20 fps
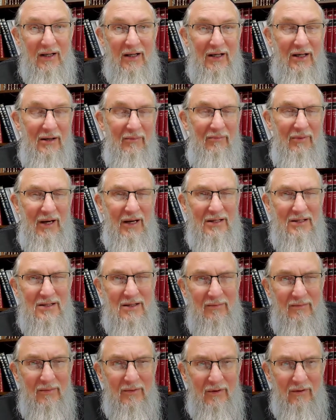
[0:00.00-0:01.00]
combines
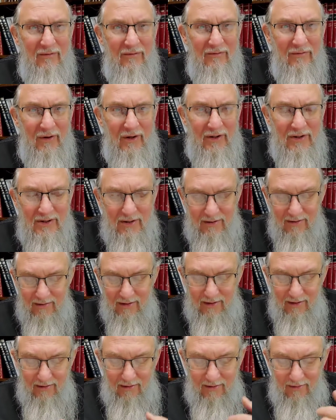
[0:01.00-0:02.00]
them reverse,
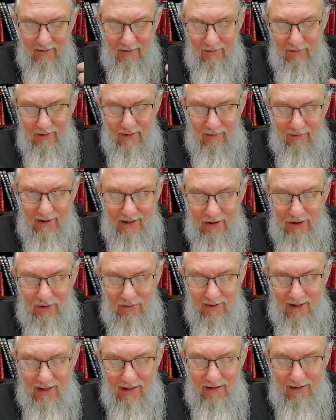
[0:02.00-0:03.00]
you know, in re-
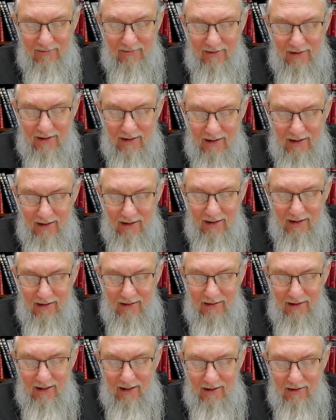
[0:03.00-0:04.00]
retroactively.
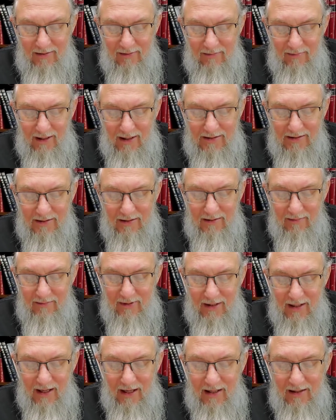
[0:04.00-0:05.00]
Dahainu maschil
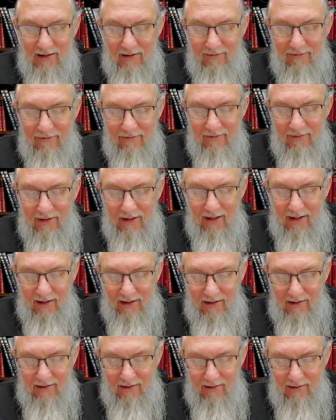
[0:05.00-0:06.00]
mi aleph the
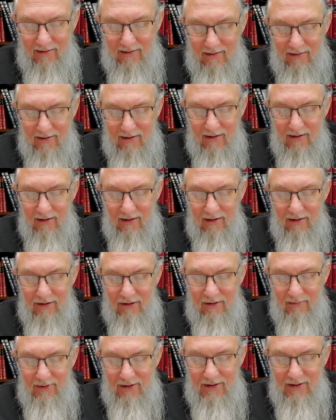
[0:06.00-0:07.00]
echad
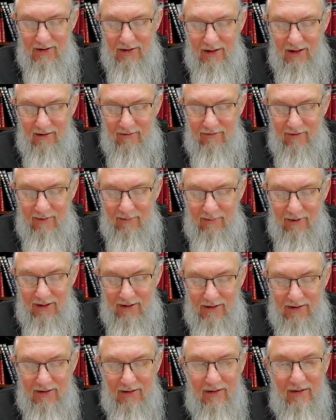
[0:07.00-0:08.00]
shebeseifa
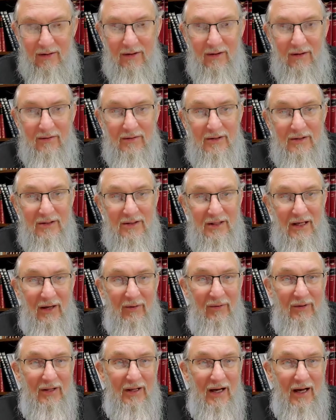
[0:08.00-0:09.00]
pasuk. Start
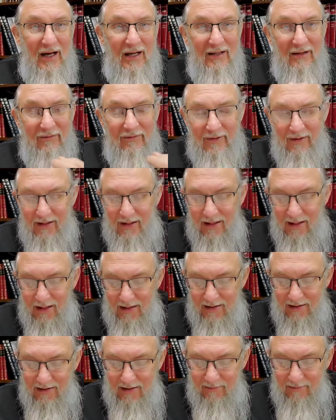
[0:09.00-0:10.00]
with the aleph at the
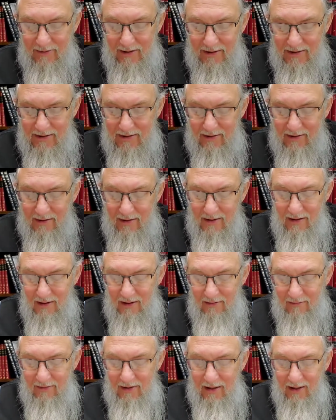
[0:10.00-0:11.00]
end of the pasuk.
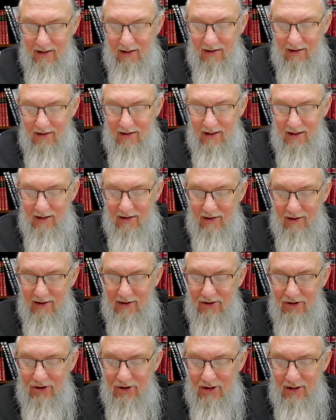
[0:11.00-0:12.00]
V'achakach
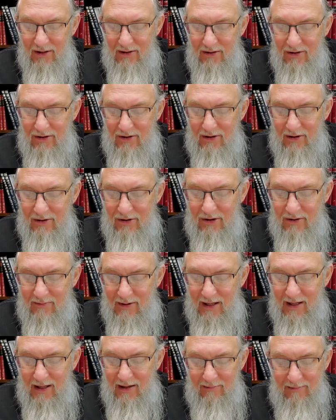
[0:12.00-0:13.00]
oishin shall
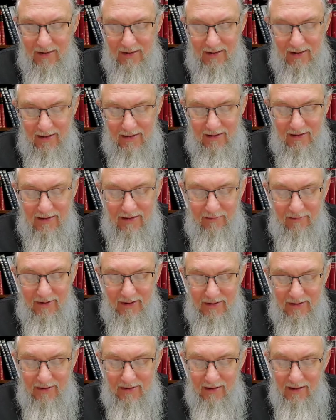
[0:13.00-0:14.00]
shma betchilas
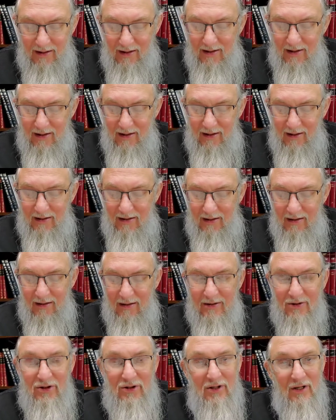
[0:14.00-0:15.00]
pasuk, and then
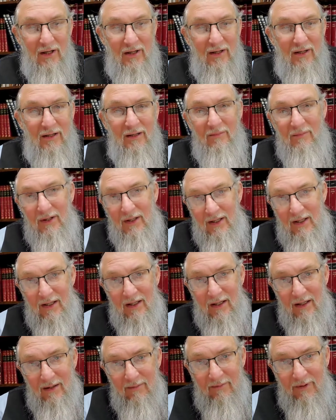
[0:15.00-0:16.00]
the shin at the
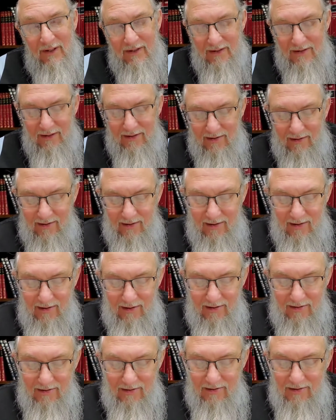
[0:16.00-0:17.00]
beginning of the pasuk.
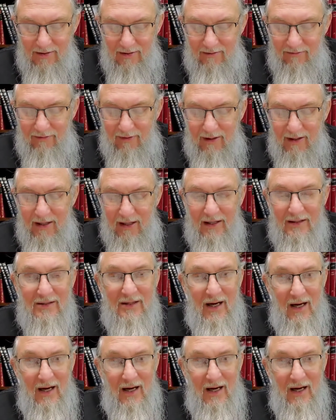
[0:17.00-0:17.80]
So so far he has